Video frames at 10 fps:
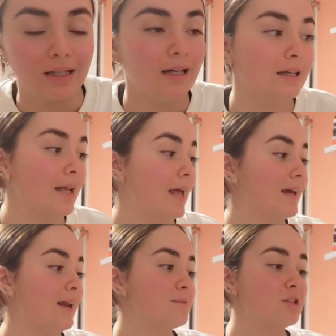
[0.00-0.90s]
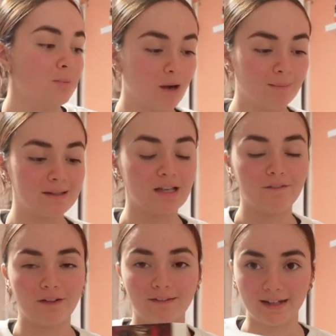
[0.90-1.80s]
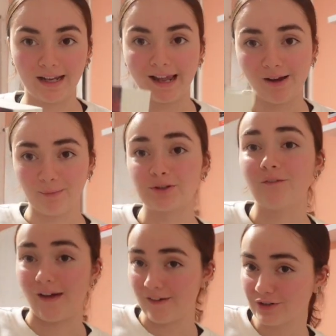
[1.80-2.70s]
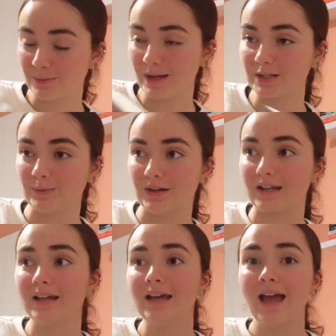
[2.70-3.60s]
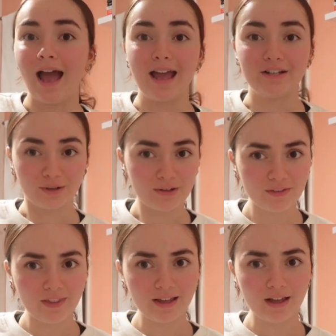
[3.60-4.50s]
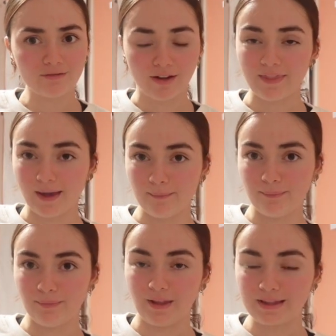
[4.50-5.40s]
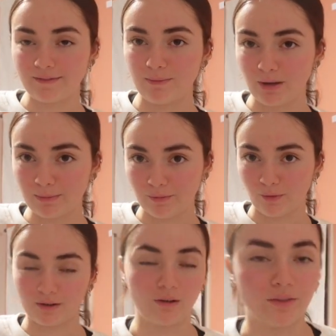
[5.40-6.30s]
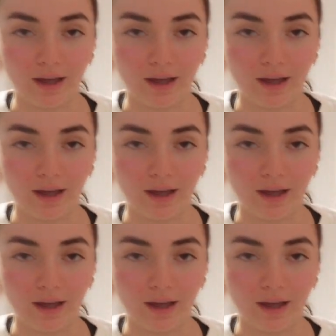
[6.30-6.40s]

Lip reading: good and I'm so proud of myself for reading an almost 500-page book. I don't even think I've read that lengthy of a book before. Hold